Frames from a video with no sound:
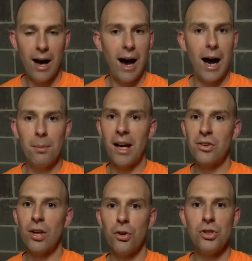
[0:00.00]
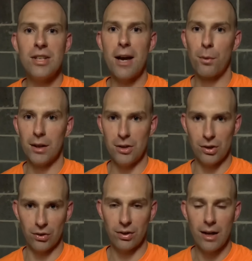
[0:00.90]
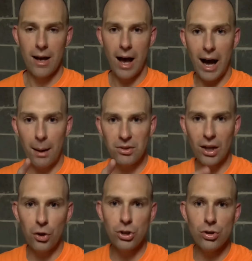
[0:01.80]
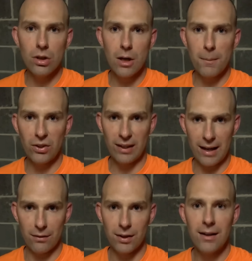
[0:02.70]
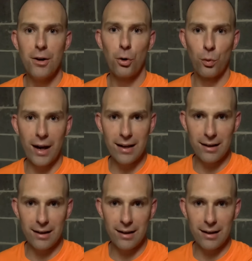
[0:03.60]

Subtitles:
I'm not telling you to get religious. I'm telling you, you can be saved right